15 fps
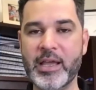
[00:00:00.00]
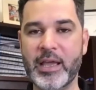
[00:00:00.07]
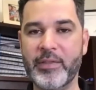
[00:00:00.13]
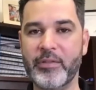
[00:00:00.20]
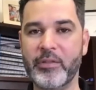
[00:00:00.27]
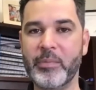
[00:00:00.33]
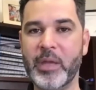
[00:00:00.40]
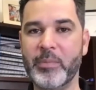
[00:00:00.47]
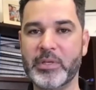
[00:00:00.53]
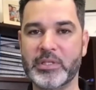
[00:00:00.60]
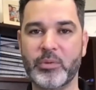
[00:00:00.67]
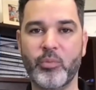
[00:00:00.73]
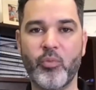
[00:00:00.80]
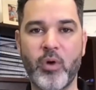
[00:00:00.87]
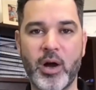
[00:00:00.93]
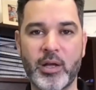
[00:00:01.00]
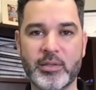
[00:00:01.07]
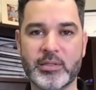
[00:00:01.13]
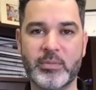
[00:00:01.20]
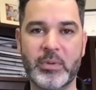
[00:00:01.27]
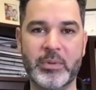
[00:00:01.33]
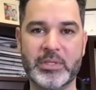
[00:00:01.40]
And then there may be some
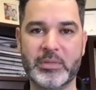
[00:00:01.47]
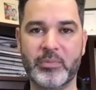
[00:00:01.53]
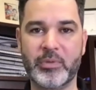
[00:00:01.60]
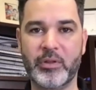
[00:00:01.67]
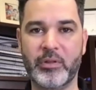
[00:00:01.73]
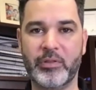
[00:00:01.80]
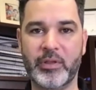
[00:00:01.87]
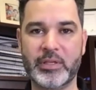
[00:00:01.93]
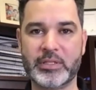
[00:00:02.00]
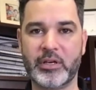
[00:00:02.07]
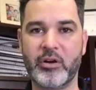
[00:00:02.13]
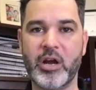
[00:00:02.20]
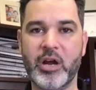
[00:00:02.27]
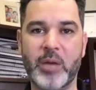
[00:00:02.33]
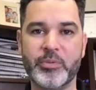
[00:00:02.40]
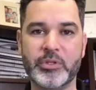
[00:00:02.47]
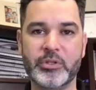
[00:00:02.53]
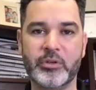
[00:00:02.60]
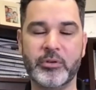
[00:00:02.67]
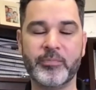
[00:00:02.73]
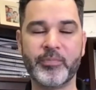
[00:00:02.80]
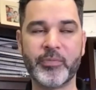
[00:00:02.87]
wants, maybe some other things that are
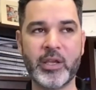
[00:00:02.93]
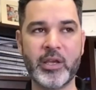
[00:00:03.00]
optional.